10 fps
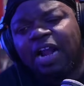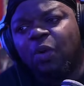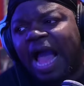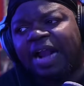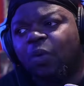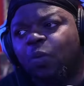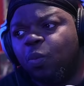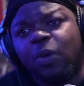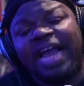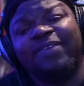don't, I don't,
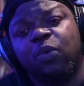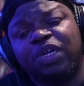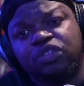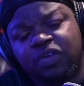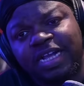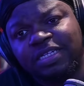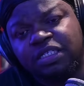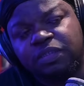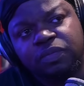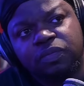I never wanted dreads.